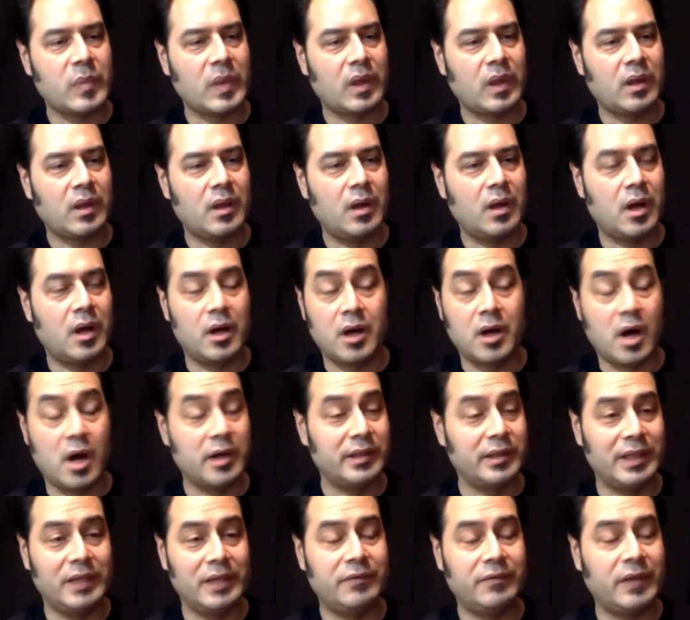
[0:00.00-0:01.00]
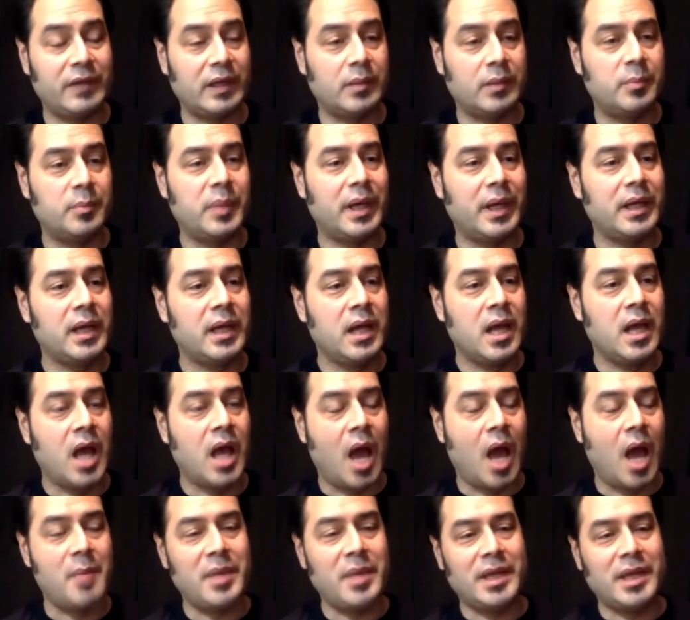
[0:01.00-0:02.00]
are living. But
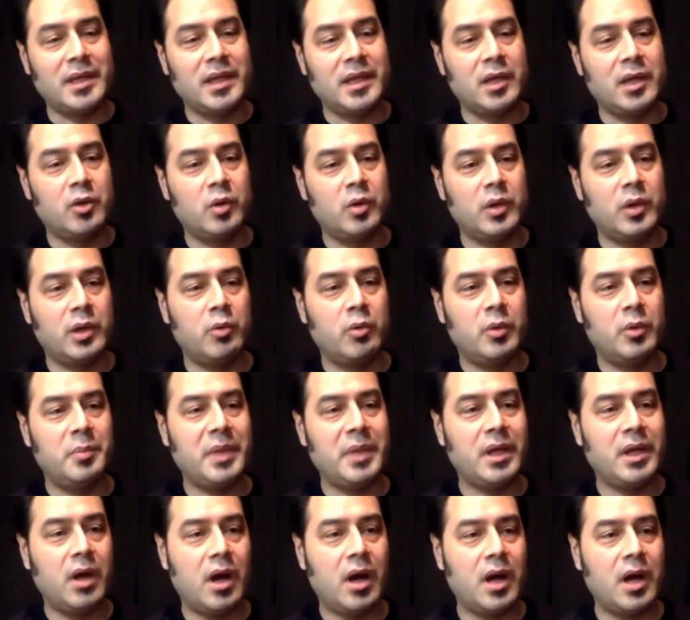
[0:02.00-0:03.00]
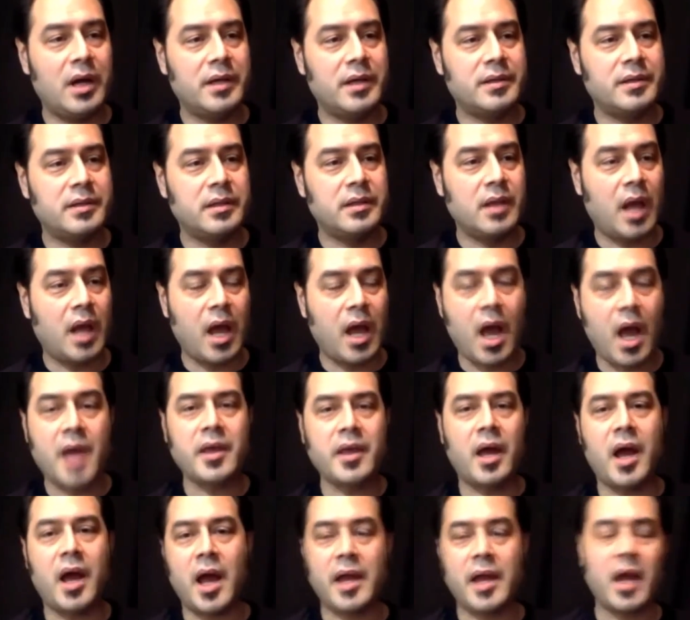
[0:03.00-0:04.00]
I mean, it would be hard.
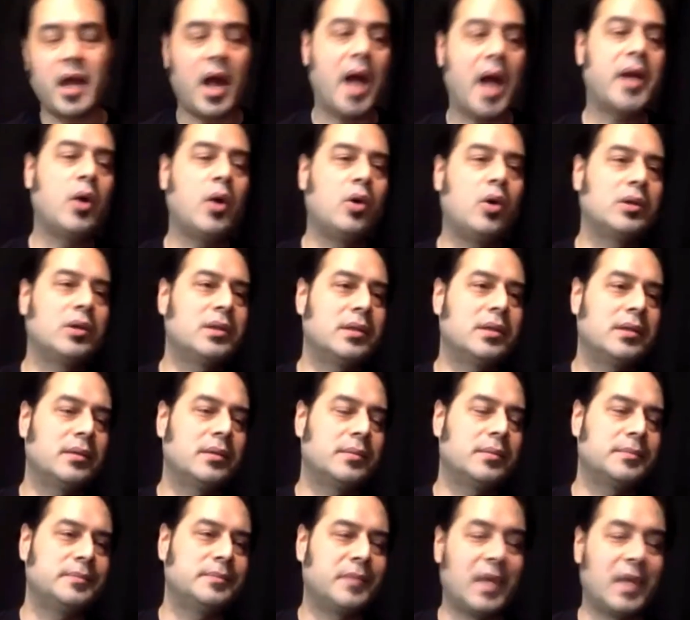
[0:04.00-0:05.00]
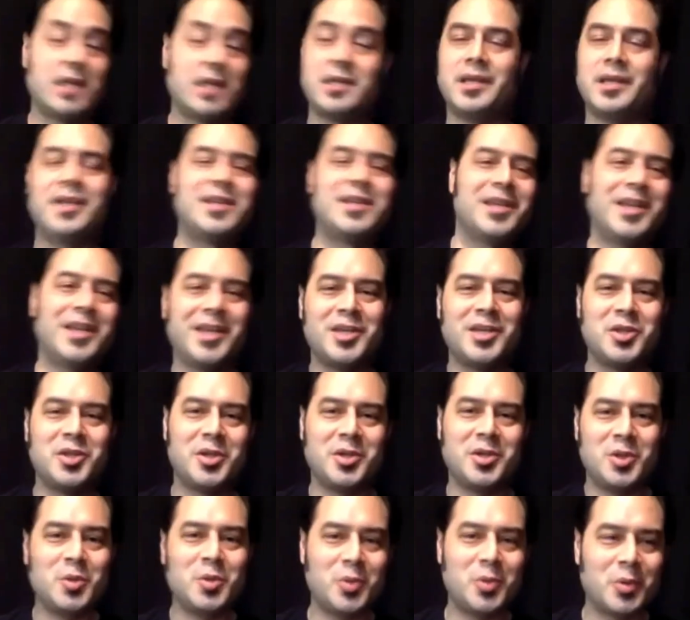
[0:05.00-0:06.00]
I hold.
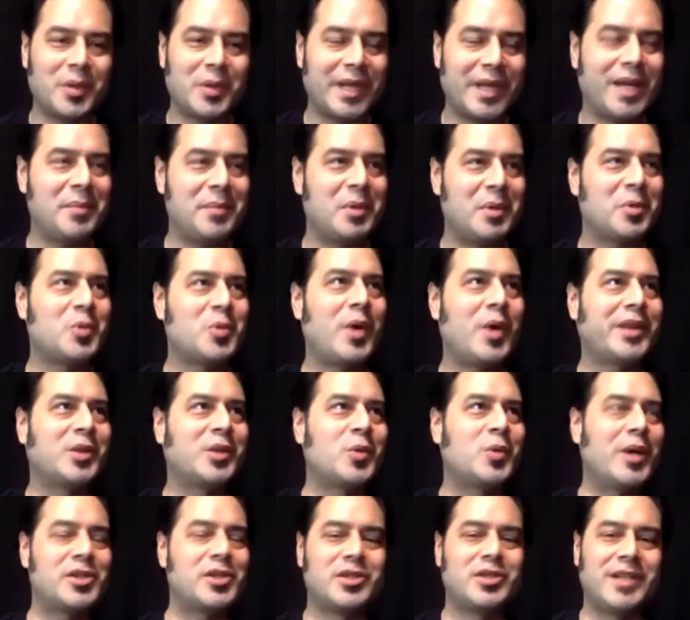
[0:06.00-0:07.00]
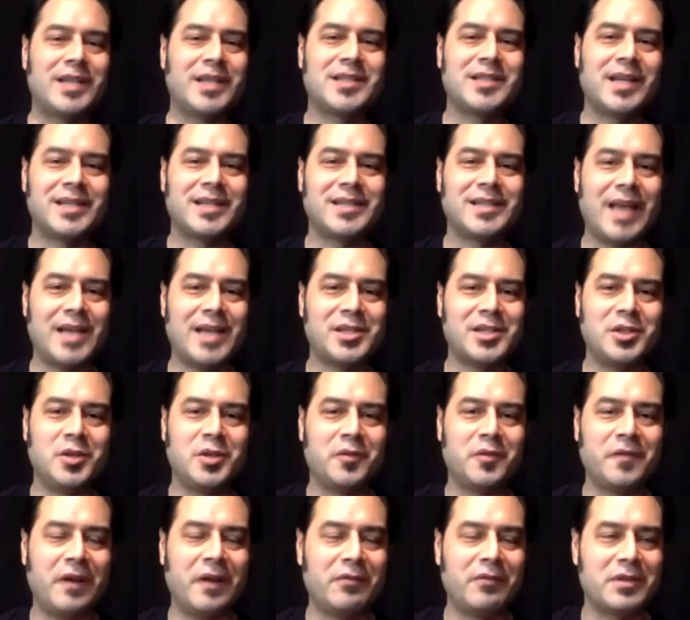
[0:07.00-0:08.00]
You really hit me with quite the question. That's like asking
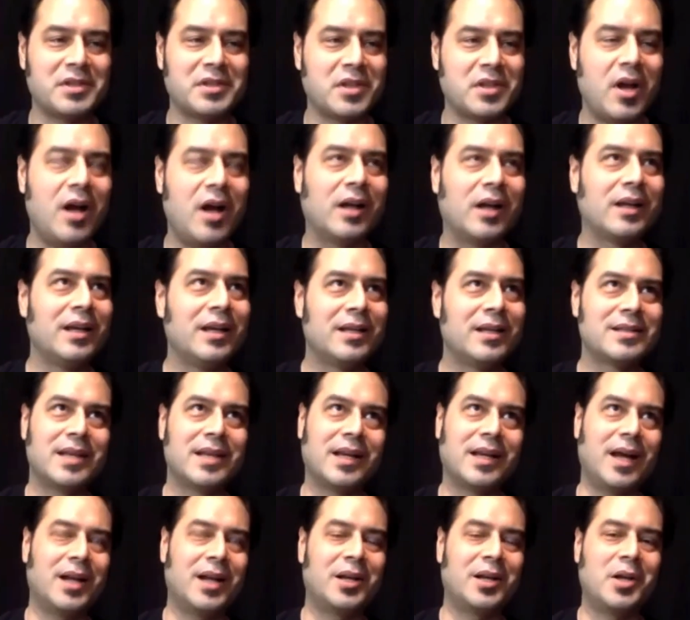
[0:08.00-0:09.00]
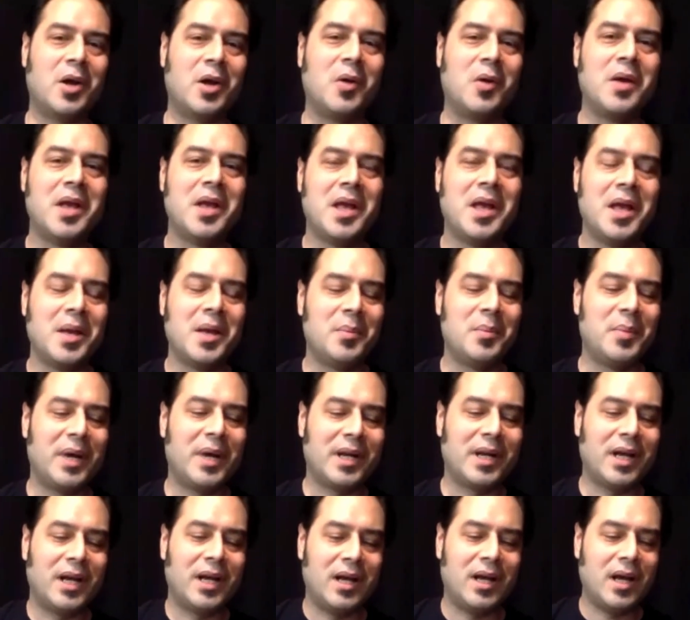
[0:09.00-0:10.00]
your favorite song. It's like I don't know, but
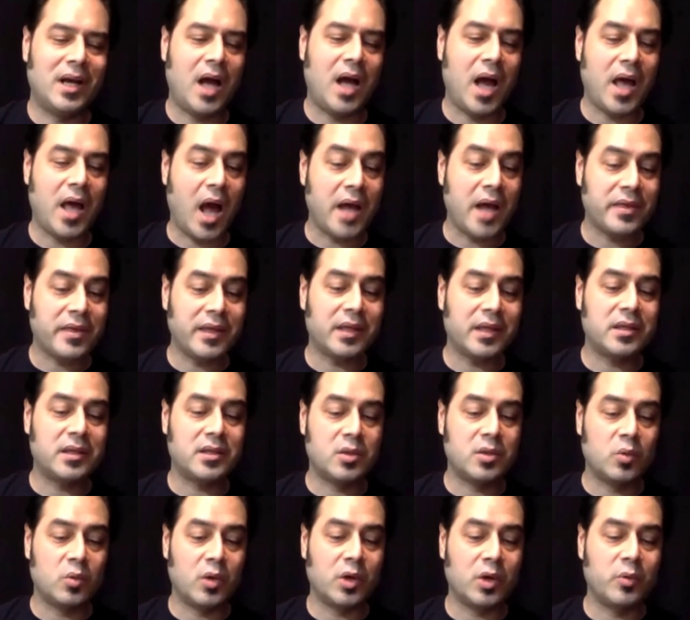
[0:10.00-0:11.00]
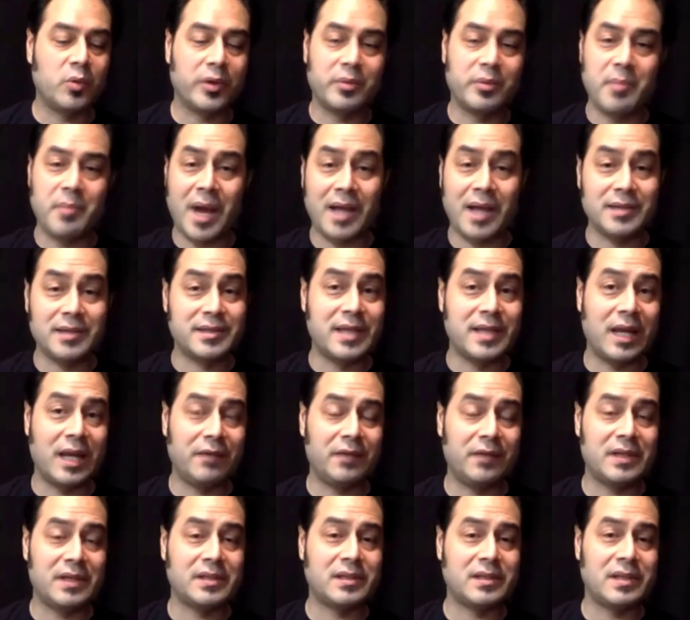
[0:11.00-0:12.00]
I think to work with Miles
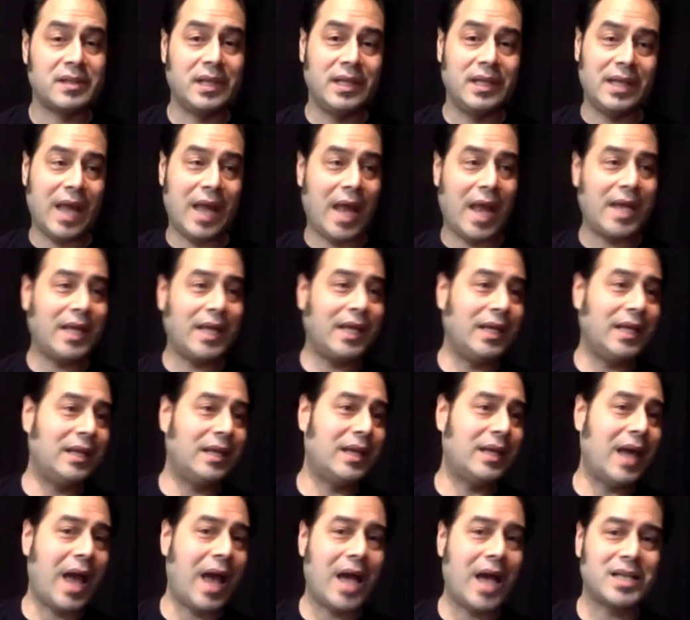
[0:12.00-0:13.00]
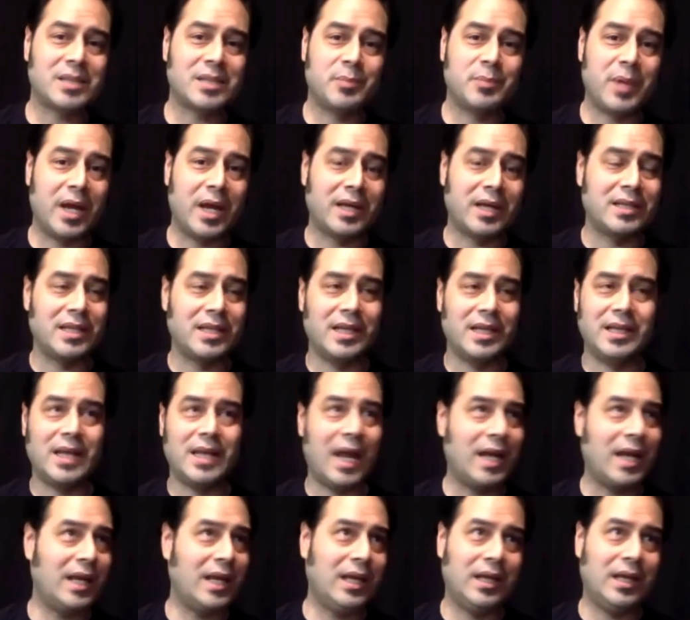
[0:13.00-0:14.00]
Davis in any aspect, in
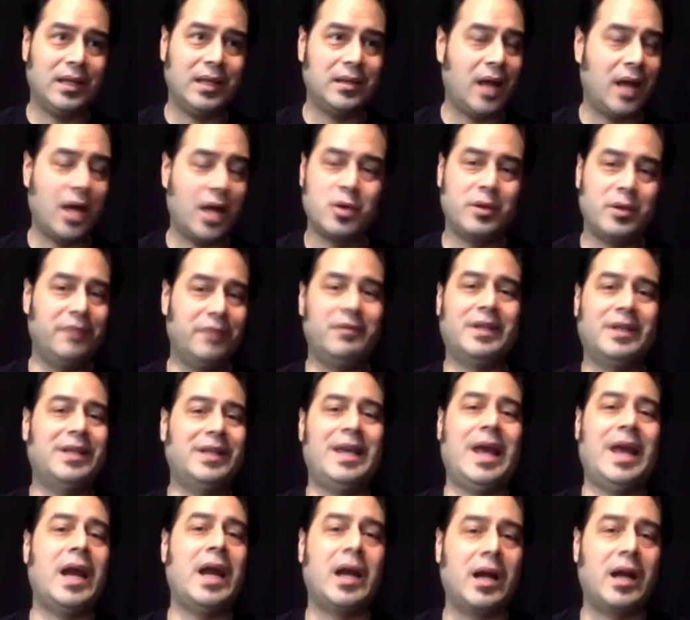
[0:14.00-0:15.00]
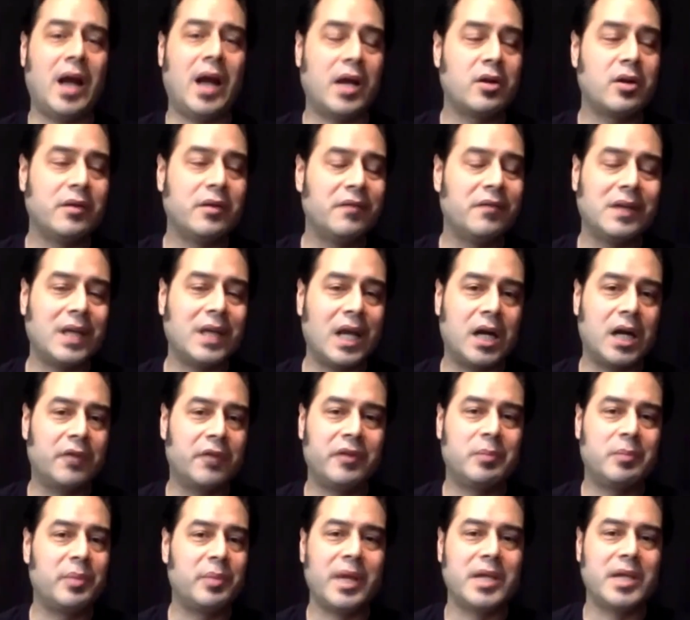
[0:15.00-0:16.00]
any, I don't even care. I don't even care if
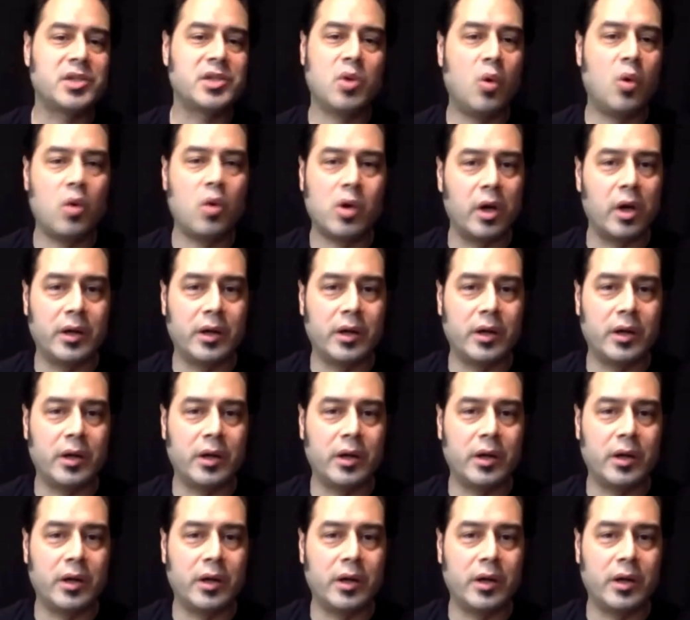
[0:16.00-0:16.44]
he plays horn